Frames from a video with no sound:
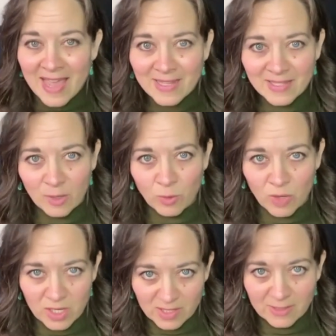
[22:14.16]

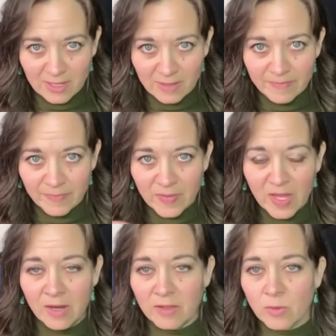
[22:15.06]
asynchronously.
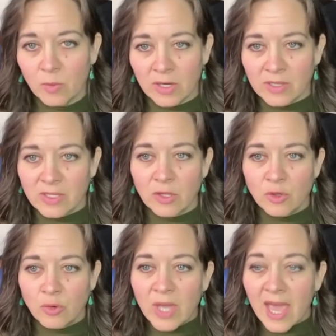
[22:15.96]
In other words,
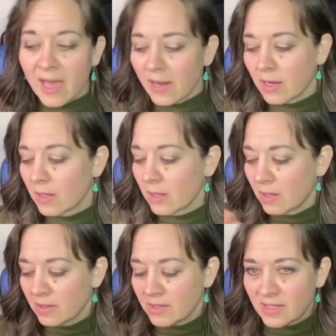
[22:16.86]
you can
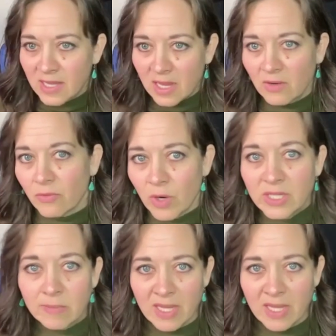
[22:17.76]
send
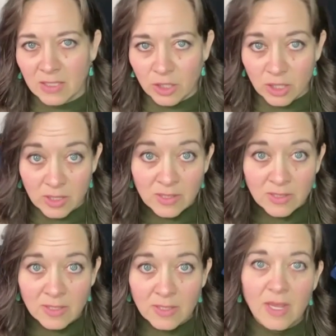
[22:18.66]
voice
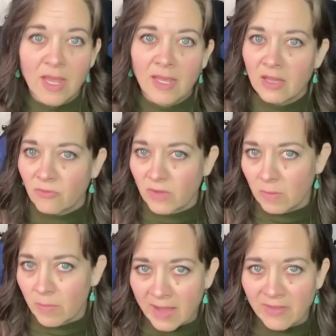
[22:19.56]
messages and get
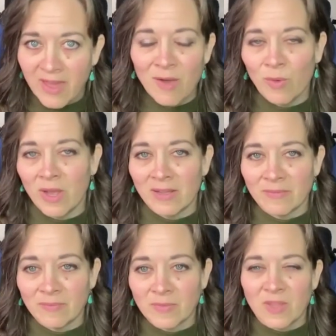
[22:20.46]
feedback that way.
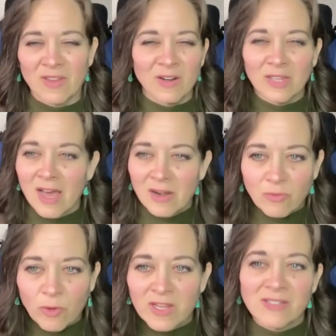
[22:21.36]
So there are a lot
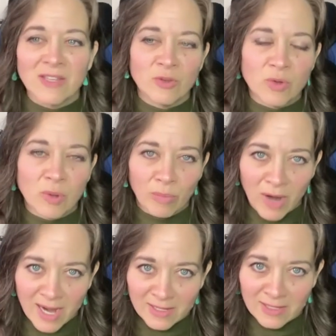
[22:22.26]
of ways that you can
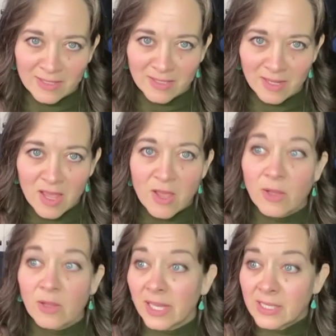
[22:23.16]
practice.
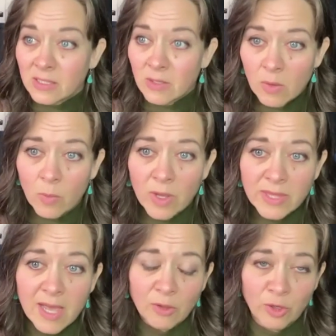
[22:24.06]
Let's look at
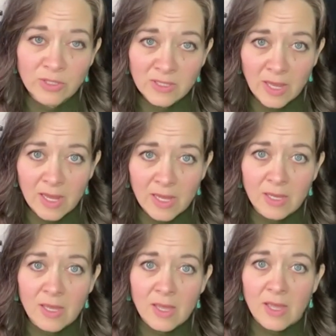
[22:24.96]
what that looks like